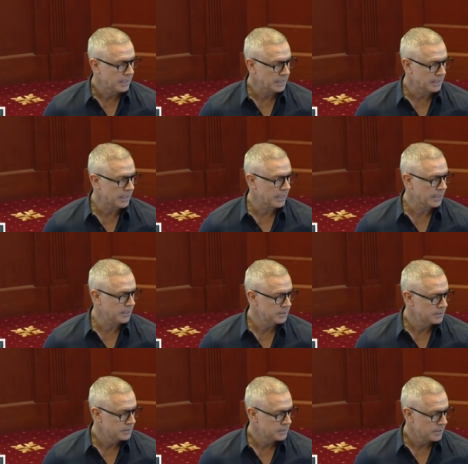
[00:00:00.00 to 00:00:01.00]
And
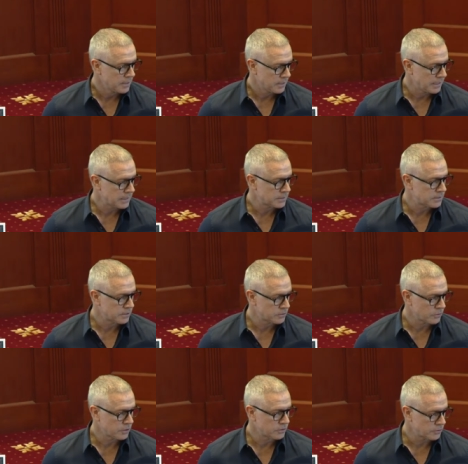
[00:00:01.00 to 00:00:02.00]
again, that's to
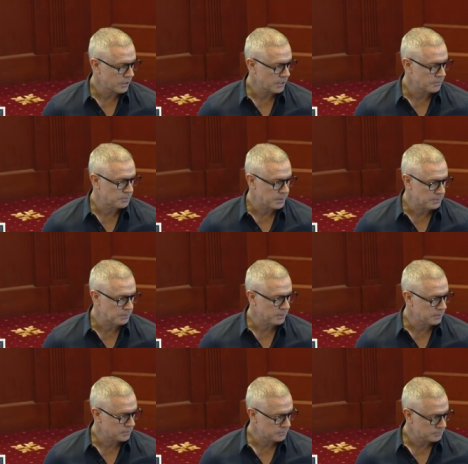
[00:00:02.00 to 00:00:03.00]
sort of drive
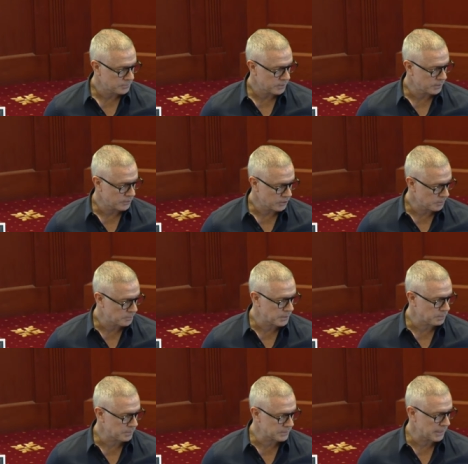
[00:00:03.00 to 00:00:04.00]
people, you know, young
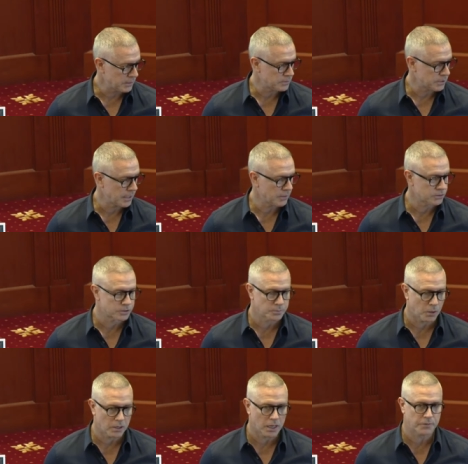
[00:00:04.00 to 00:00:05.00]
people downtown,
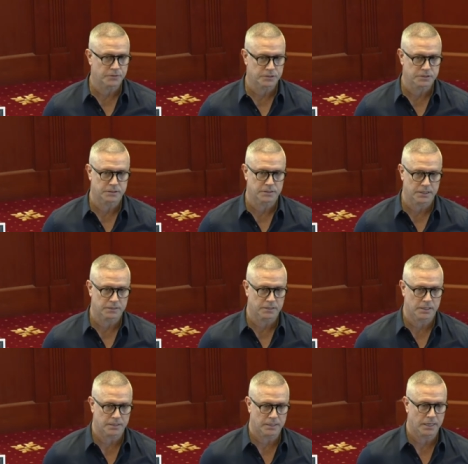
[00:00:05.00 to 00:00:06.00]
small offices, things
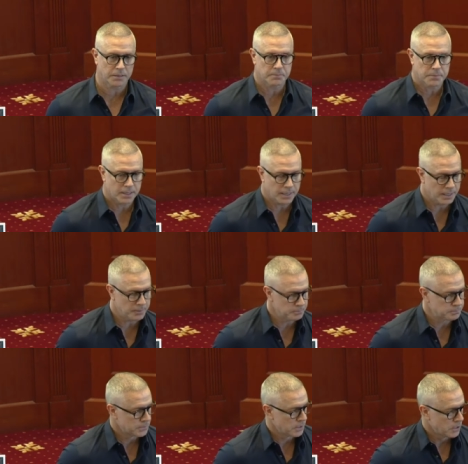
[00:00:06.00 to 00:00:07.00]
like that.
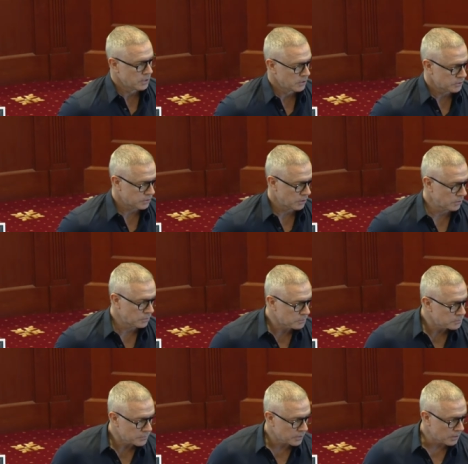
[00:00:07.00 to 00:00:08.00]
Um, so,
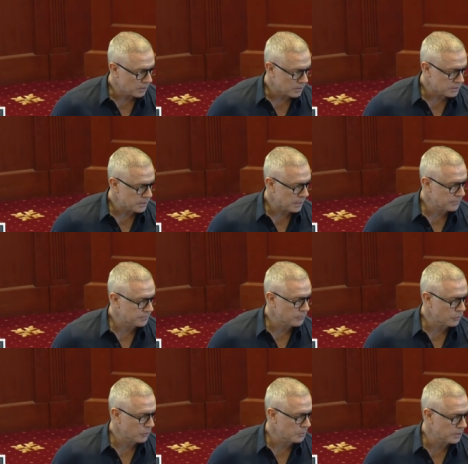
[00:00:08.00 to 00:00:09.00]
you know, on the second
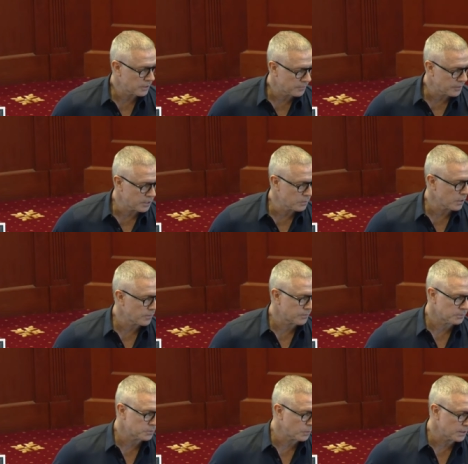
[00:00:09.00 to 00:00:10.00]
floor, we could have anywhere
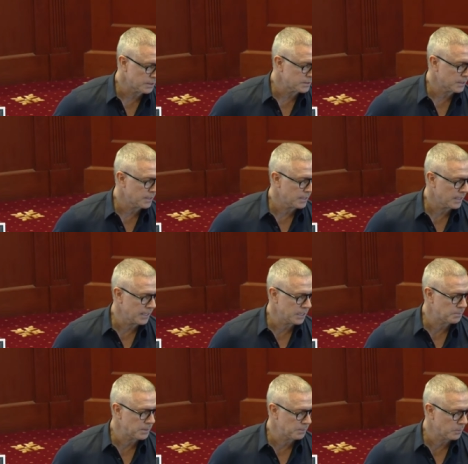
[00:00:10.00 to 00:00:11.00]
from 20 to
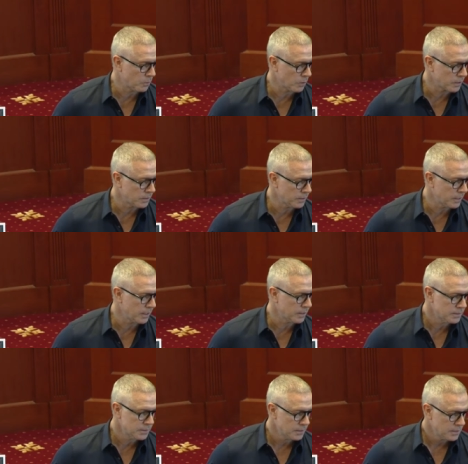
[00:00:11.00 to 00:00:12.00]
80 people working
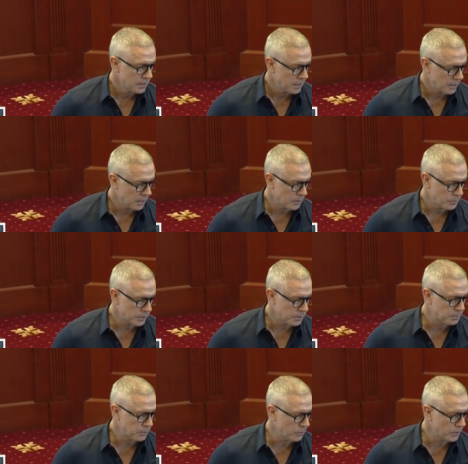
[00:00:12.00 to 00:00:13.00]
there, along with the
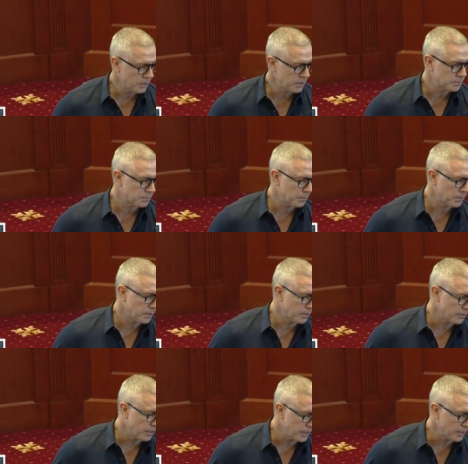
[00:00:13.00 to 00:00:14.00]
employees, probably
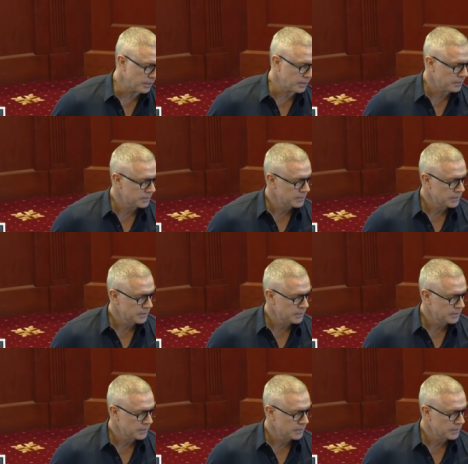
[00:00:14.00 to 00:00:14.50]
another 80.